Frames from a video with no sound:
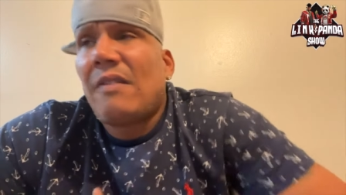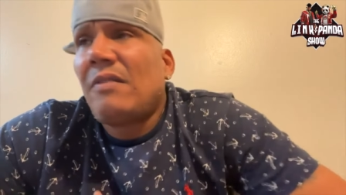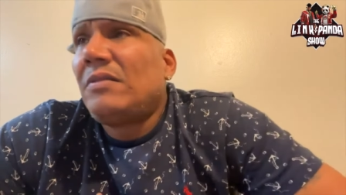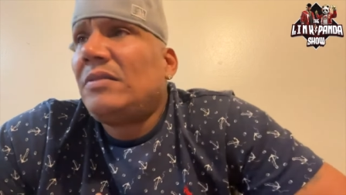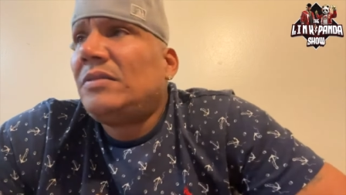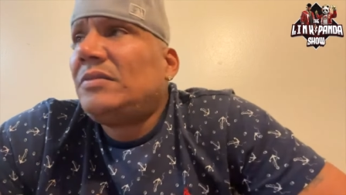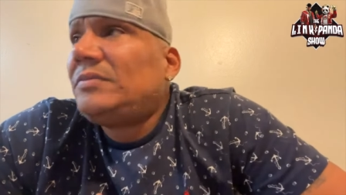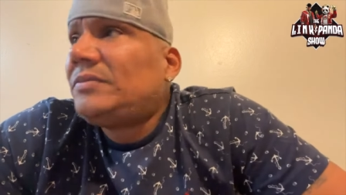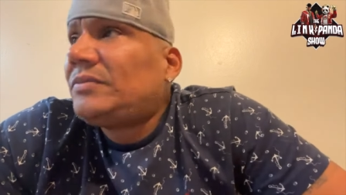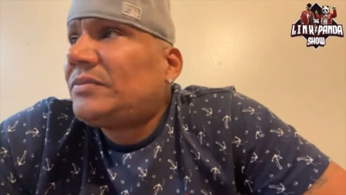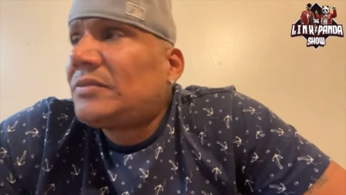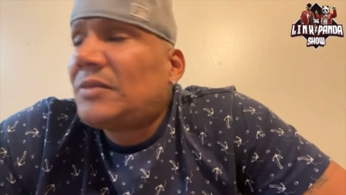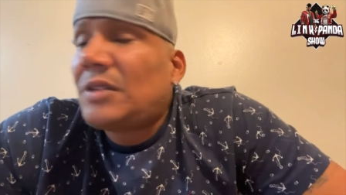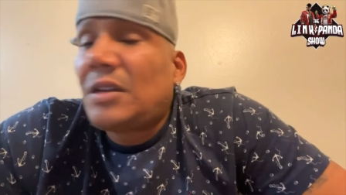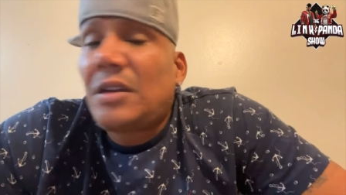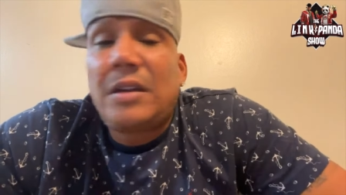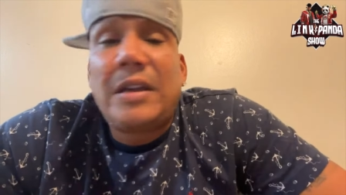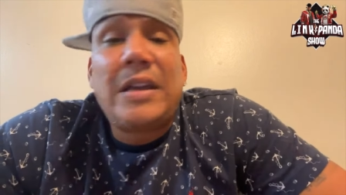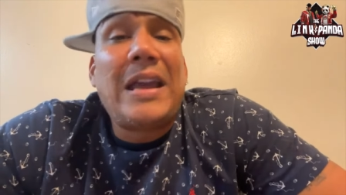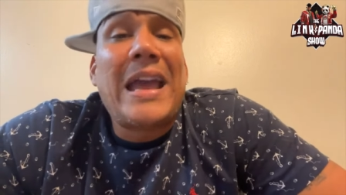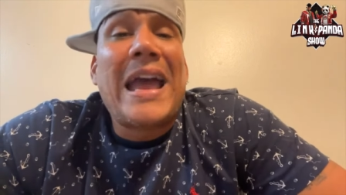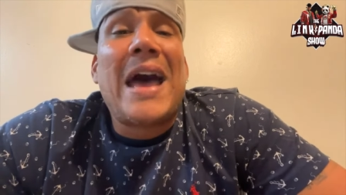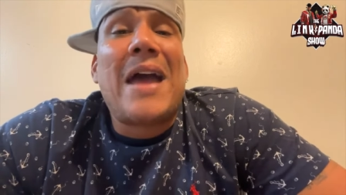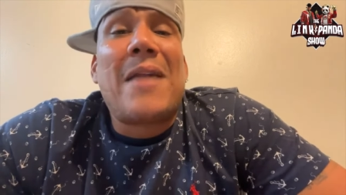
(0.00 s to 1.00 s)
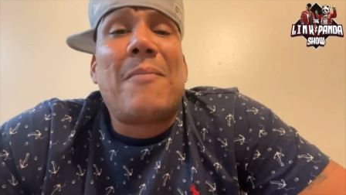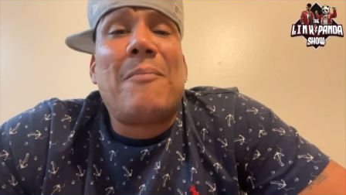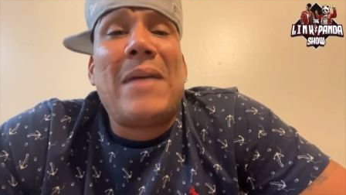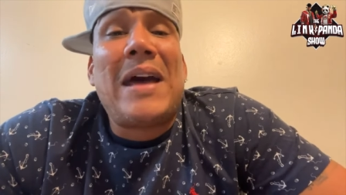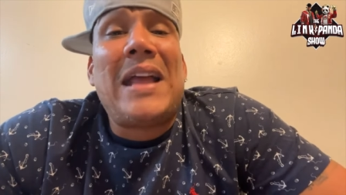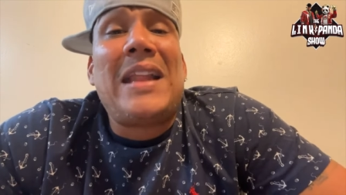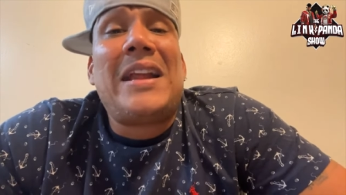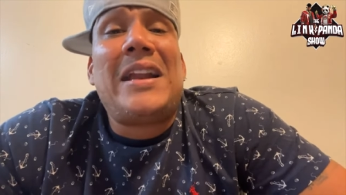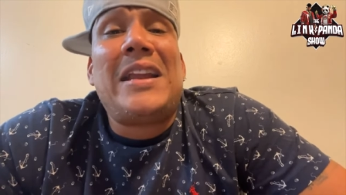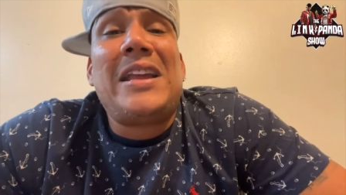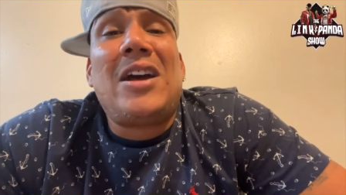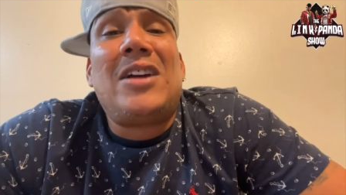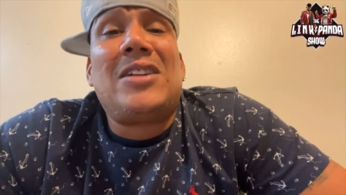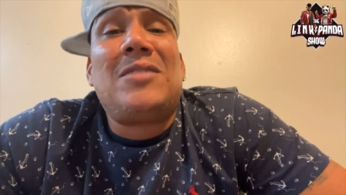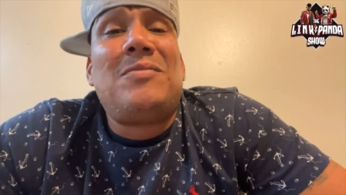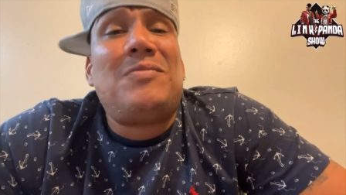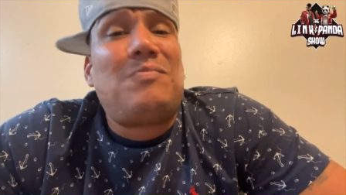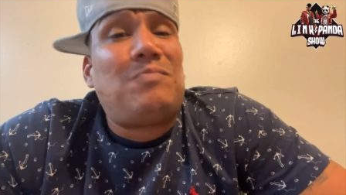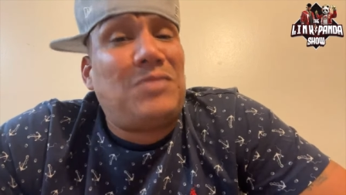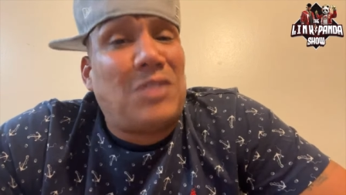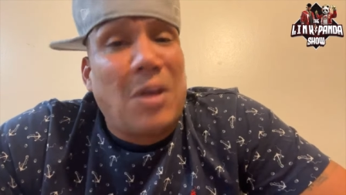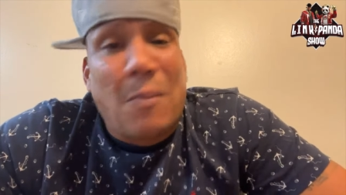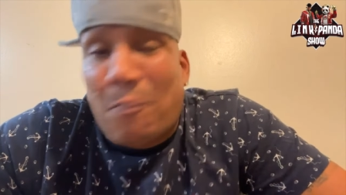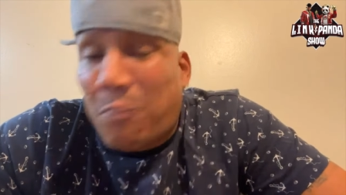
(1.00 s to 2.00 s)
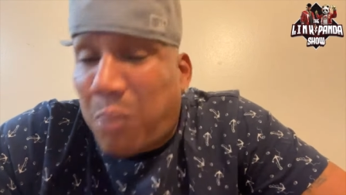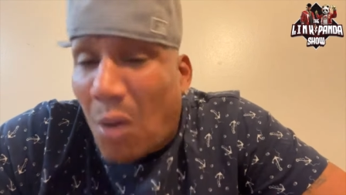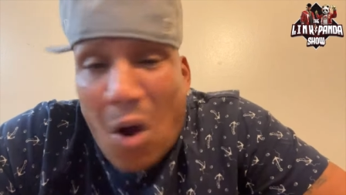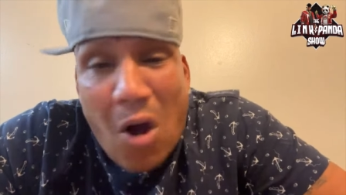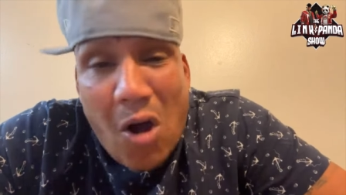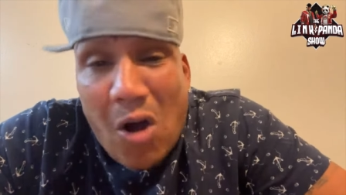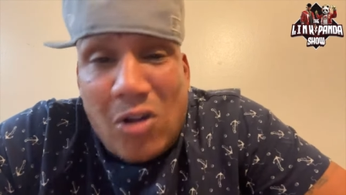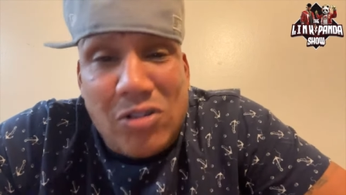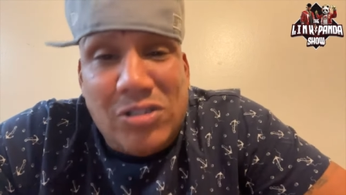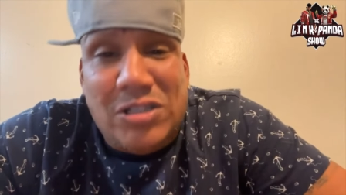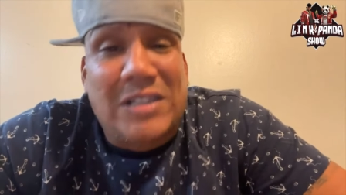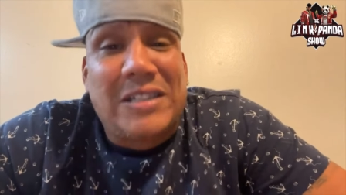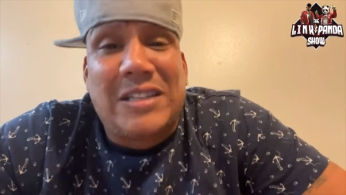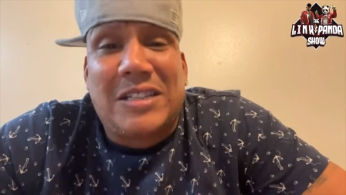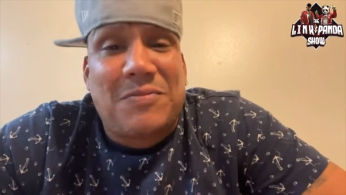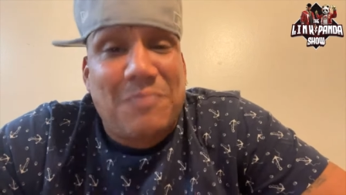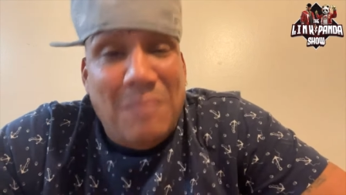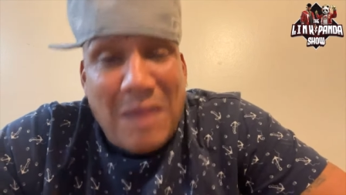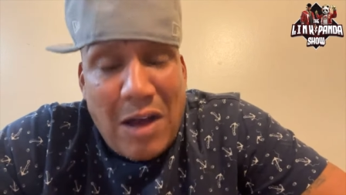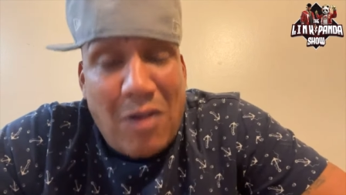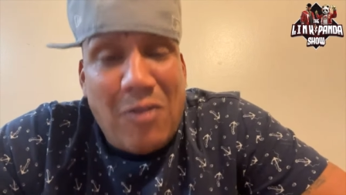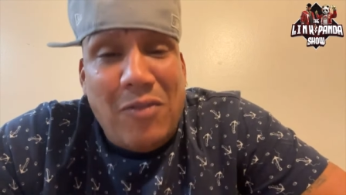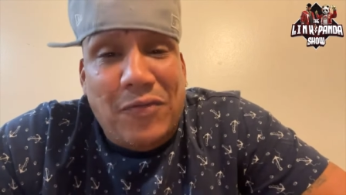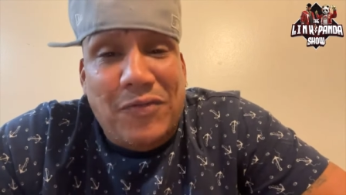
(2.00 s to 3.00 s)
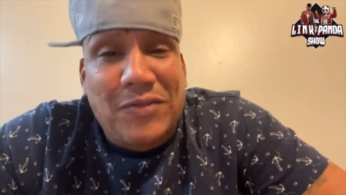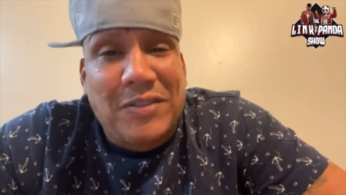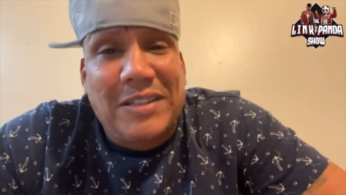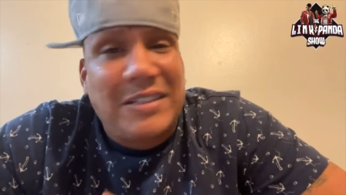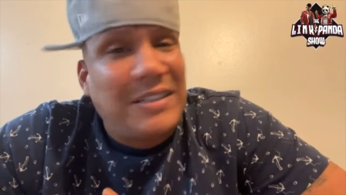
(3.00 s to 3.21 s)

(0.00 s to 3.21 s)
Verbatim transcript: I mean, on the four, he had a melody of the balls in his mouth.